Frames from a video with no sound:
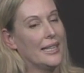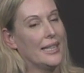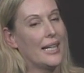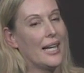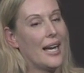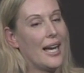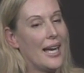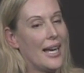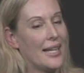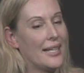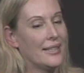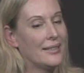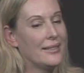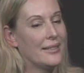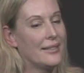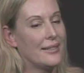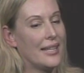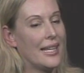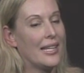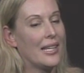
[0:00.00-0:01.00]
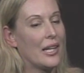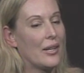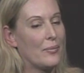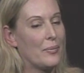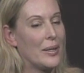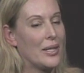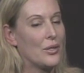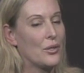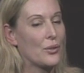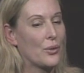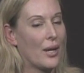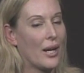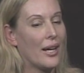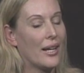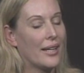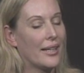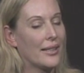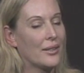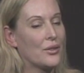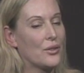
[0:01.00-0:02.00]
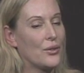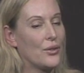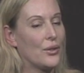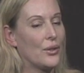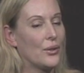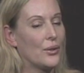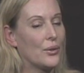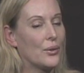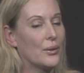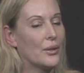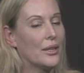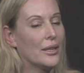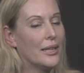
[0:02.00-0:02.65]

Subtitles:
And they have been trying to